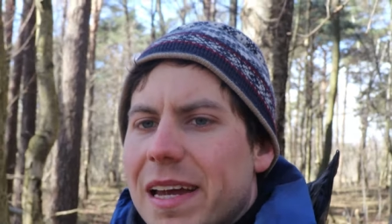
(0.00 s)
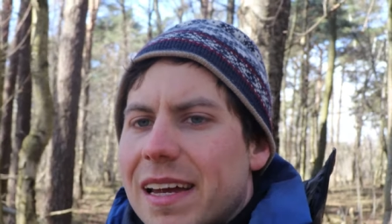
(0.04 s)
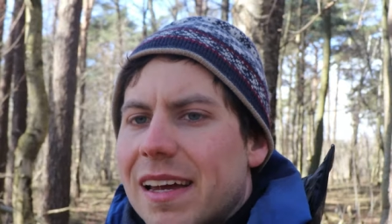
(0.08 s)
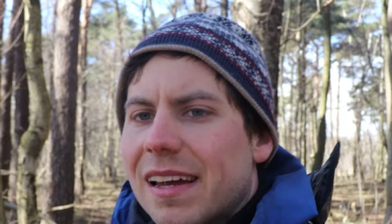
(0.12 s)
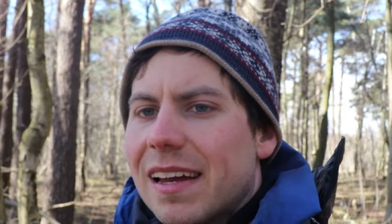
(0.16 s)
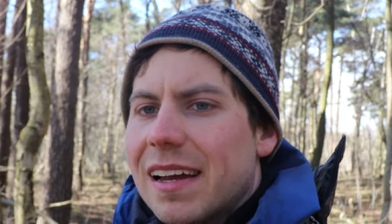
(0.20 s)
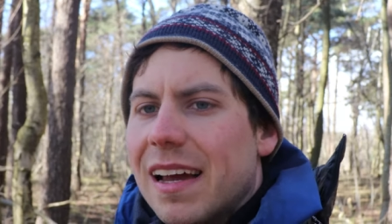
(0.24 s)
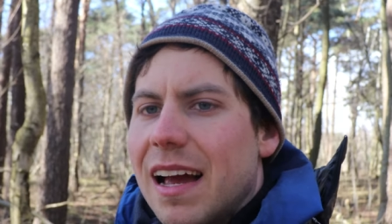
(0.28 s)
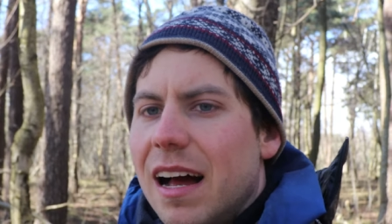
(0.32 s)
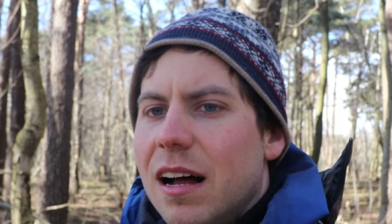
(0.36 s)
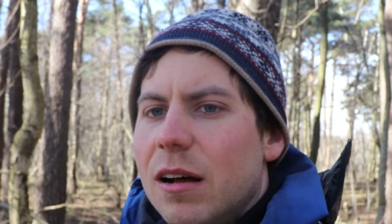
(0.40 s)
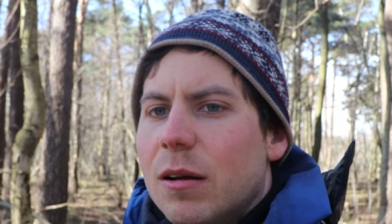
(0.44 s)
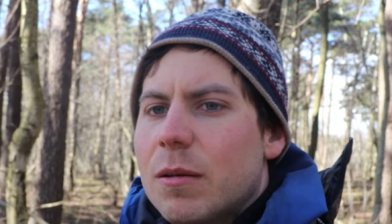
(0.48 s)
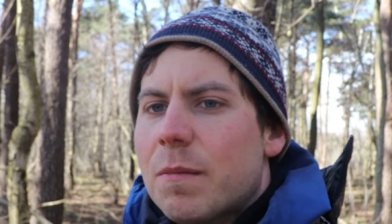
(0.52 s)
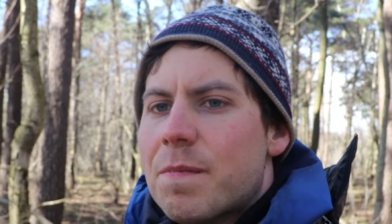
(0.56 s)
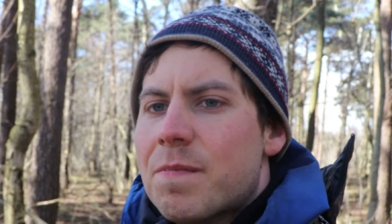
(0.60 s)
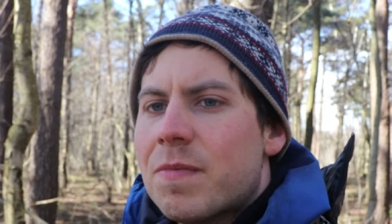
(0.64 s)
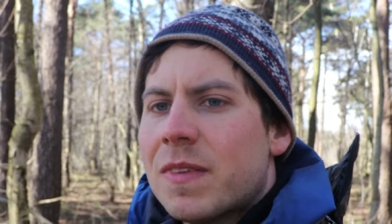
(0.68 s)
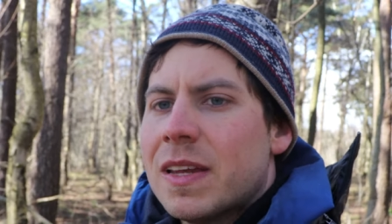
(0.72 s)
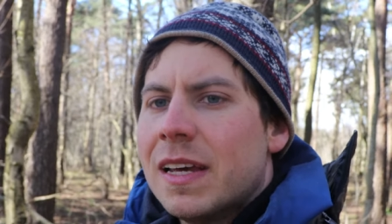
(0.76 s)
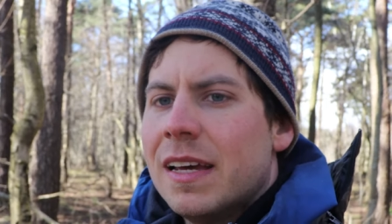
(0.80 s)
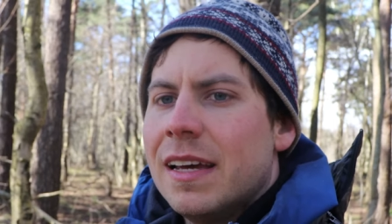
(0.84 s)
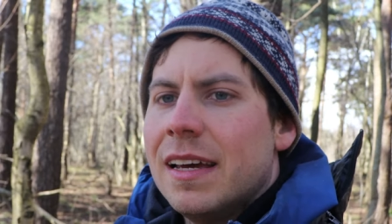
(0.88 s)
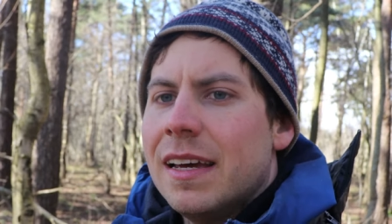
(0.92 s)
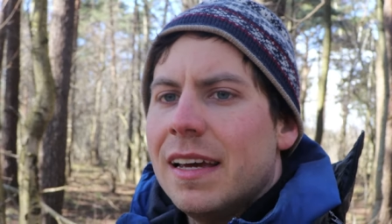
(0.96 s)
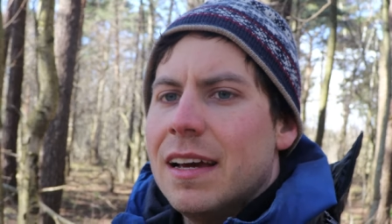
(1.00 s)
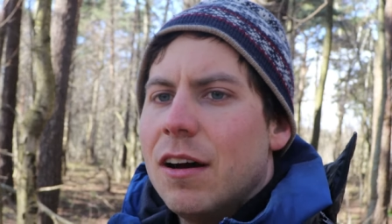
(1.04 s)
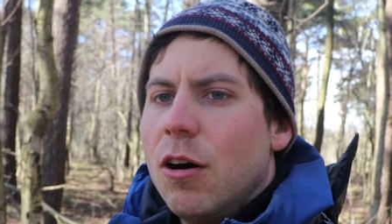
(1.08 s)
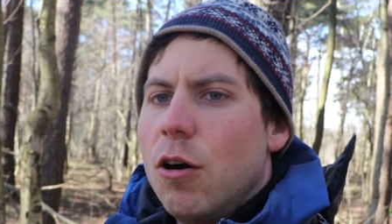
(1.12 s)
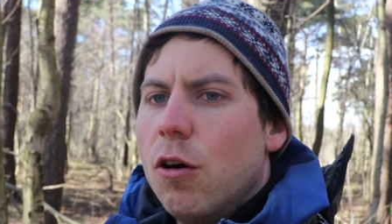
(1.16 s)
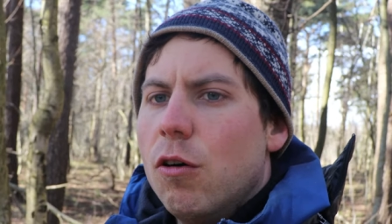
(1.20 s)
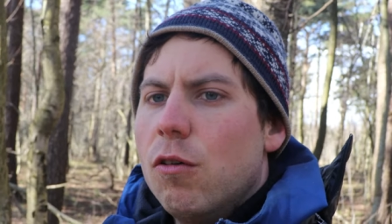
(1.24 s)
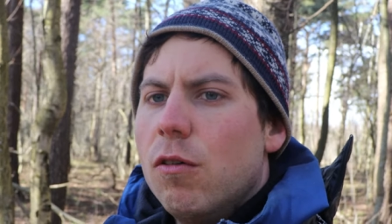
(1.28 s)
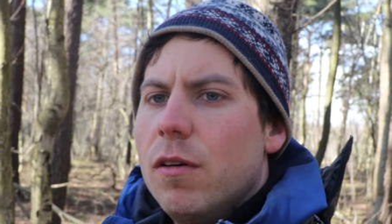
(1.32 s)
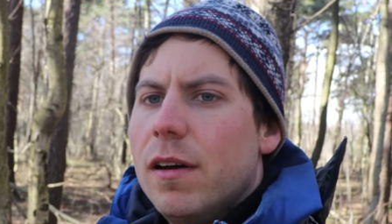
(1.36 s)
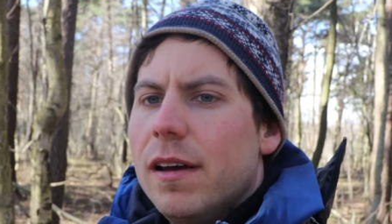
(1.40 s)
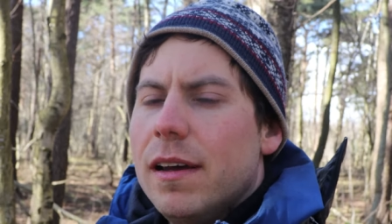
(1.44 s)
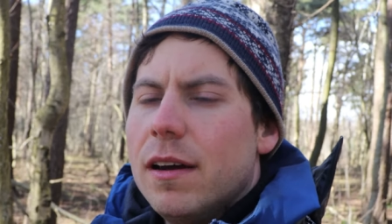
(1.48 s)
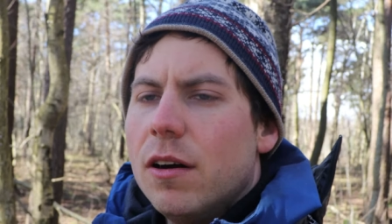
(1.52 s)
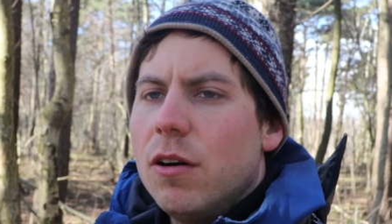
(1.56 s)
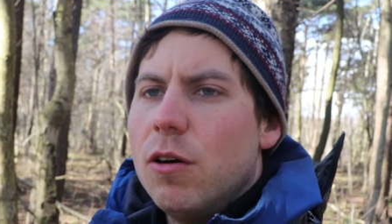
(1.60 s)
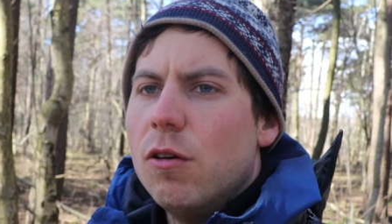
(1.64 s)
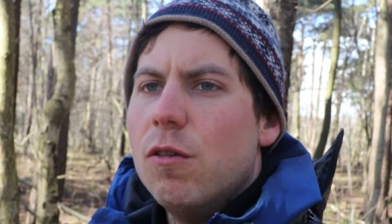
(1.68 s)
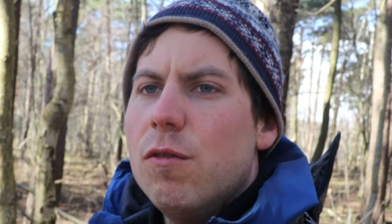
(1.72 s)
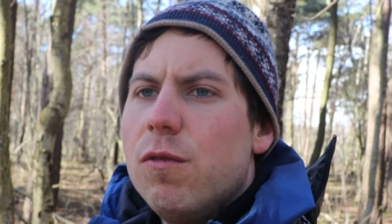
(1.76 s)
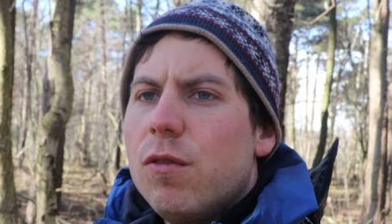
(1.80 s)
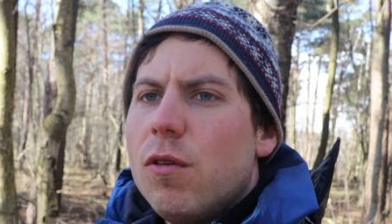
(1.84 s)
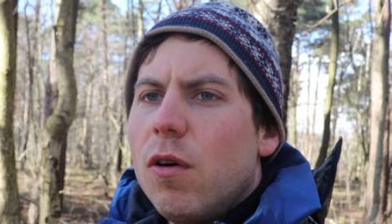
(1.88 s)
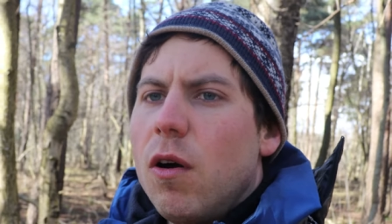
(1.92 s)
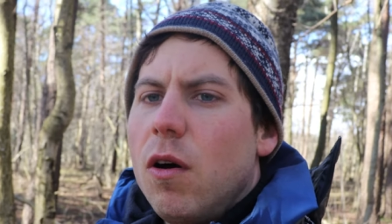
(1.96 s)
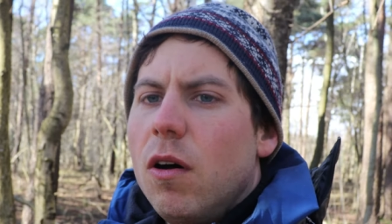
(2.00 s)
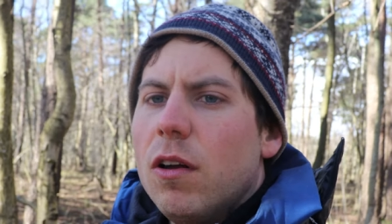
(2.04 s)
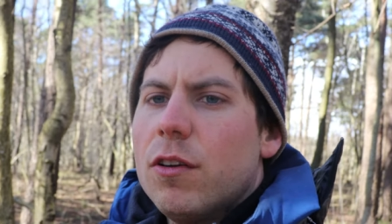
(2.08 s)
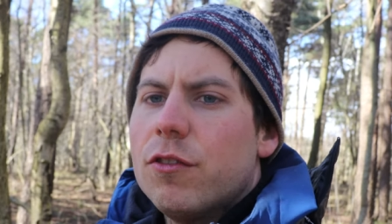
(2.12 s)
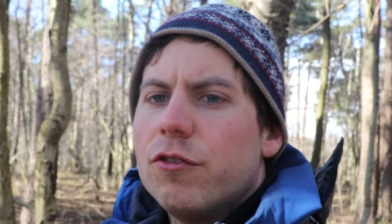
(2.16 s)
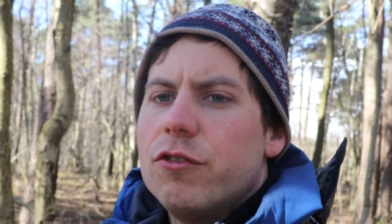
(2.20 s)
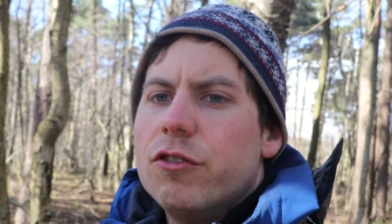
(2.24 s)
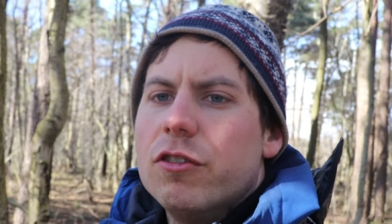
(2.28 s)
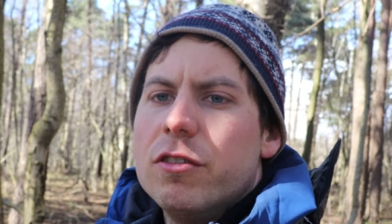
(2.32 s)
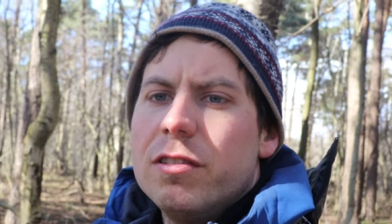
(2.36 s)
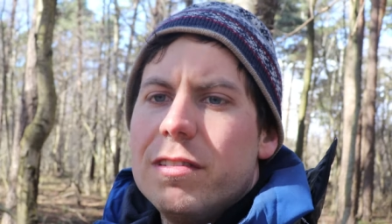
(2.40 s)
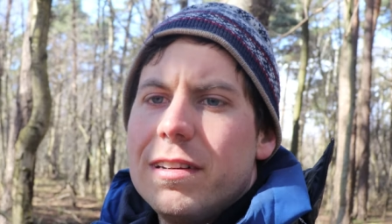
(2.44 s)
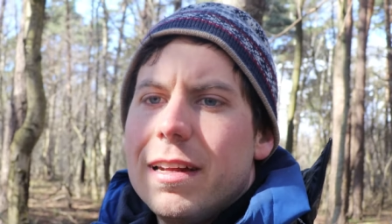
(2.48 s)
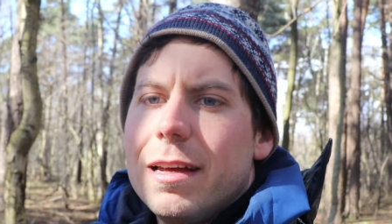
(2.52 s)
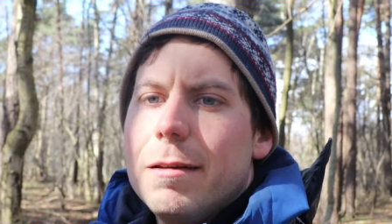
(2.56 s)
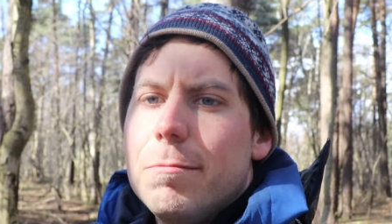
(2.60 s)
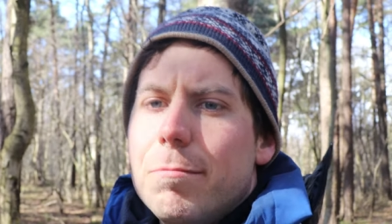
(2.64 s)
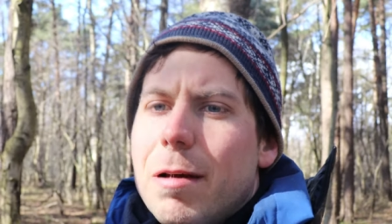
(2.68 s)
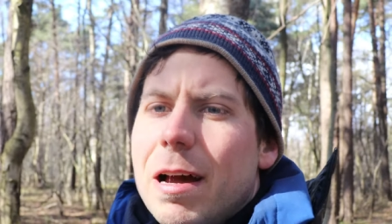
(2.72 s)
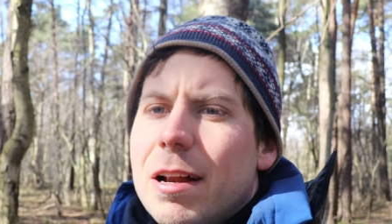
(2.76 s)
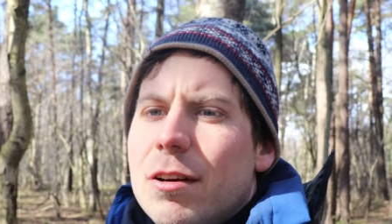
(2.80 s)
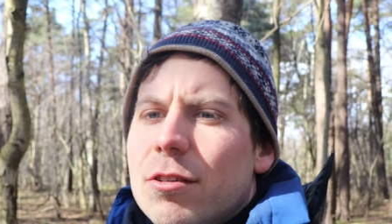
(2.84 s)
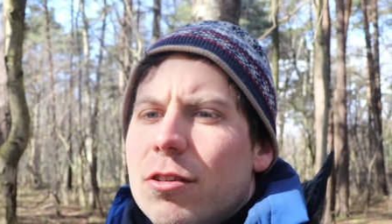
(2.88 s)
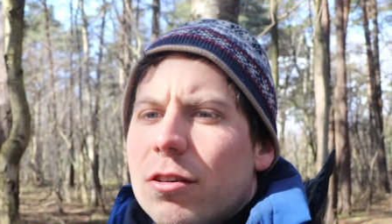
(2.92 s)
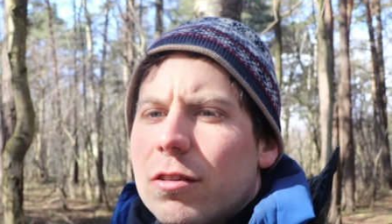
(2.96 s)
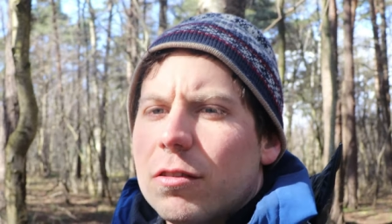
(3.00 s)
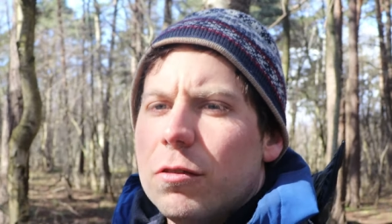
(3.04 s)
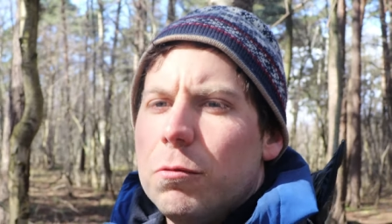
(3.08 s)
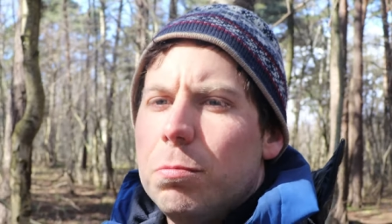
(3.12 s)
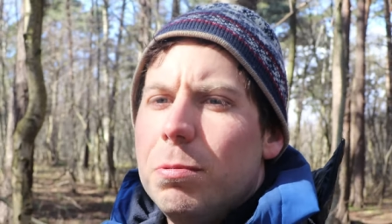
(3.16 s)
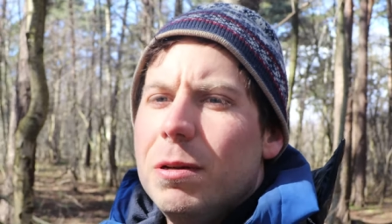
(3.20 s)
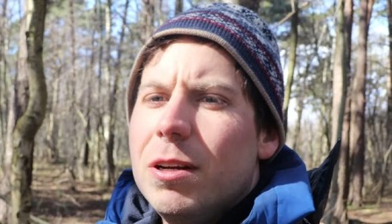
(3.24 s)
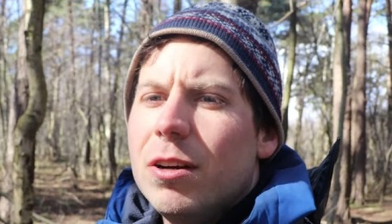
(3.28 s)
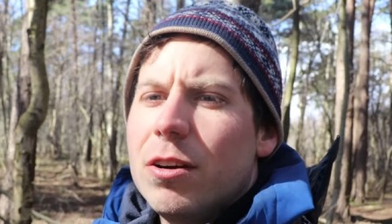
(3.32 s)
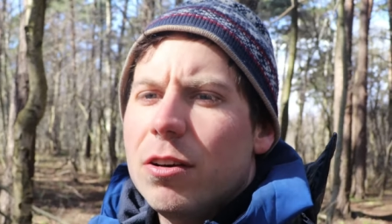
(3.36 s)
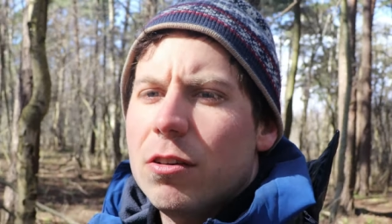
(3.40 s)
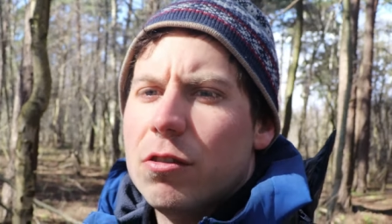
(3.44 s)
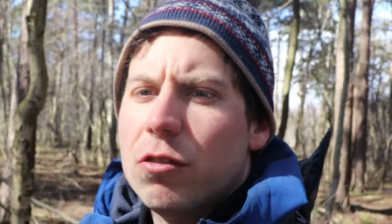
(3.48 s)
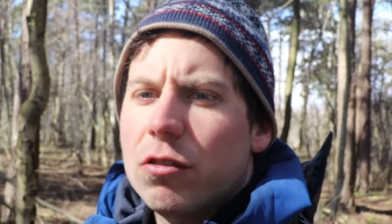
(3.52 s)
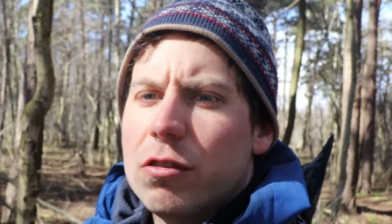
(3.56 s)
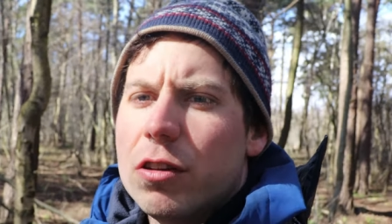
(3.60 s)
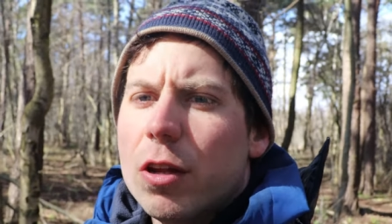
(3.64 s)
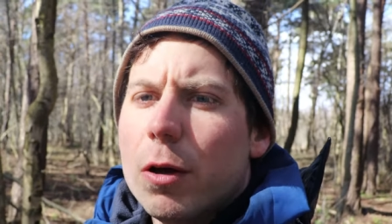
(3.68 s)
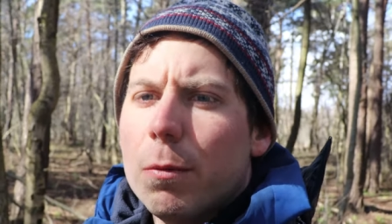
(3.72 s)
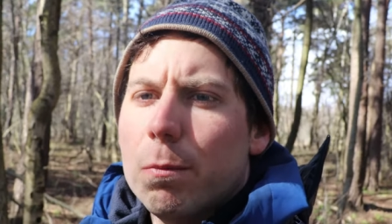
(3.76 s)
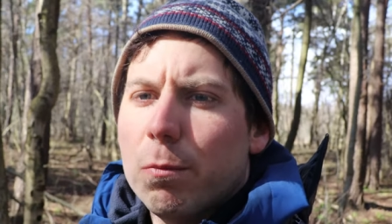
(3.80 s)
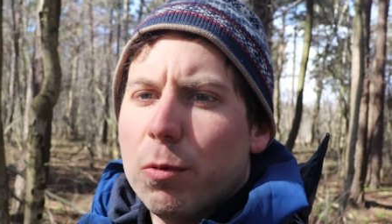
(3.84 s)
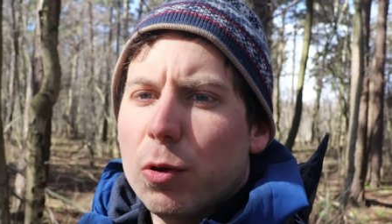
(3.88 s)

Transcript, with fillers: bank account. O overall, just a better experience. The